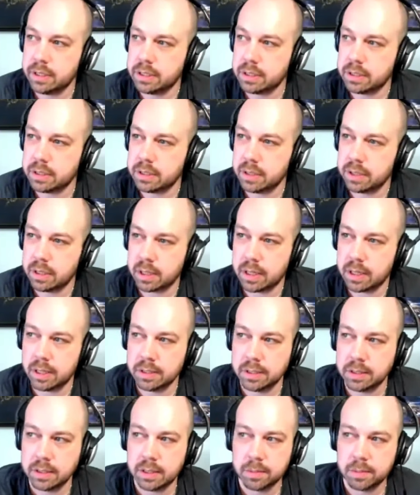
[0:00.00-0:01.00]
is a
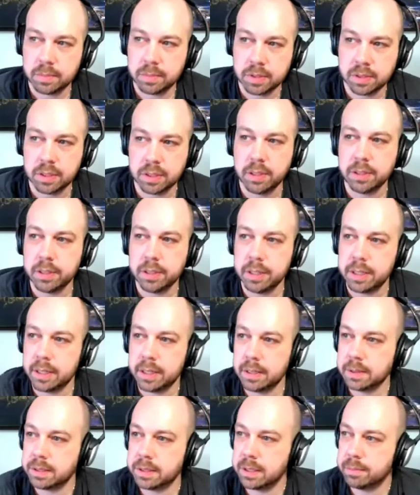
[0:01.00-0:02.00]
concept, a security
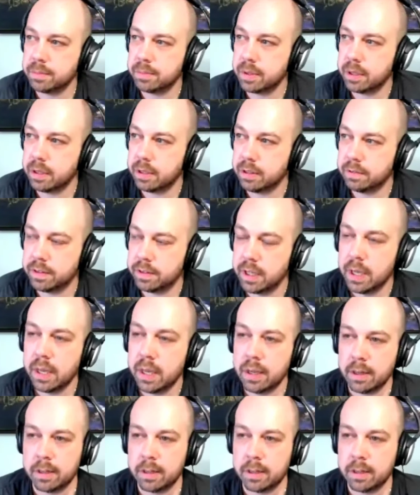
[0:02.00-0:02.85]
concept of